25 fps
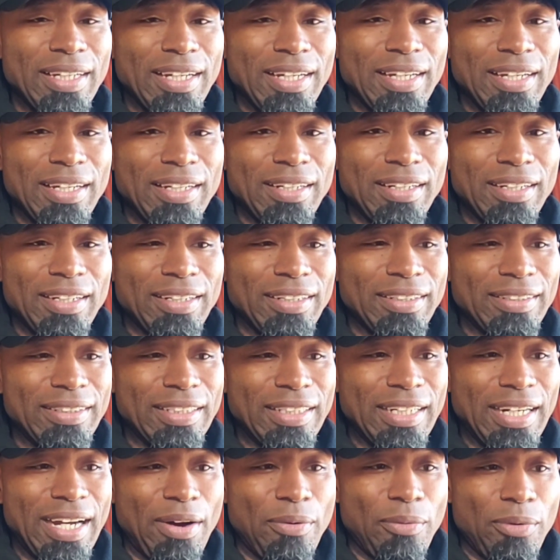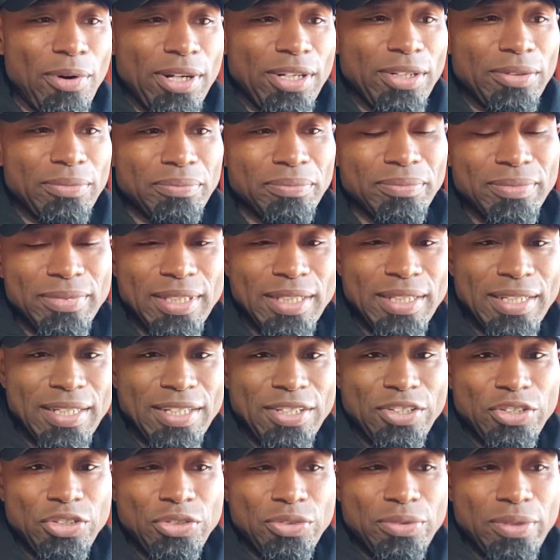And I want to
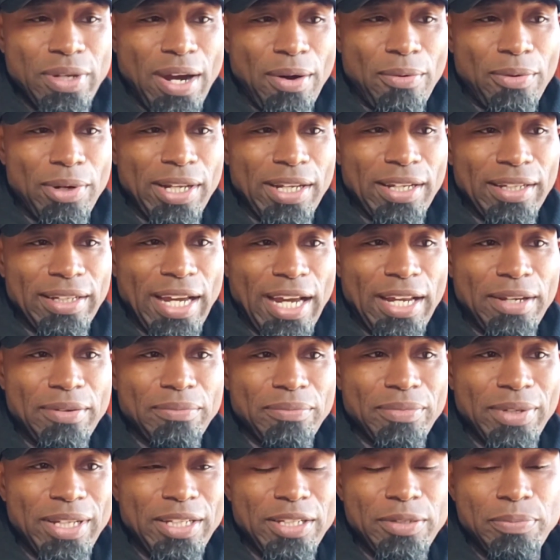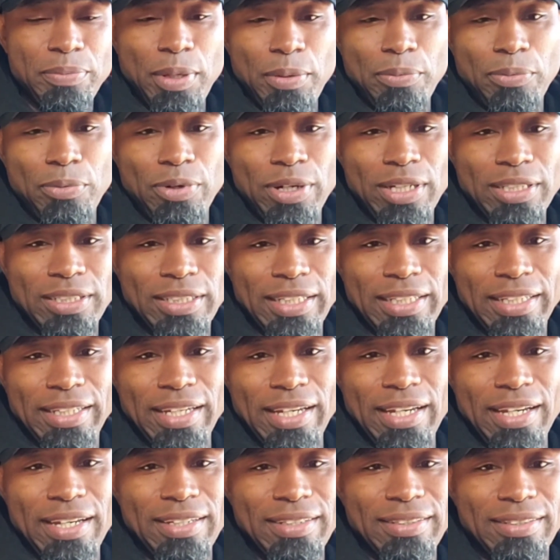enlighten many people as I
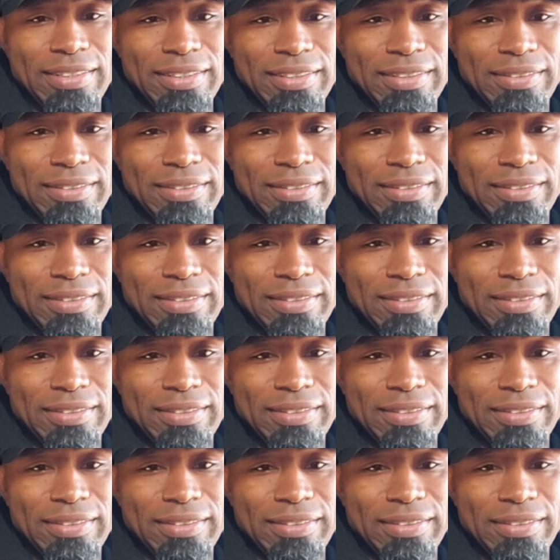can to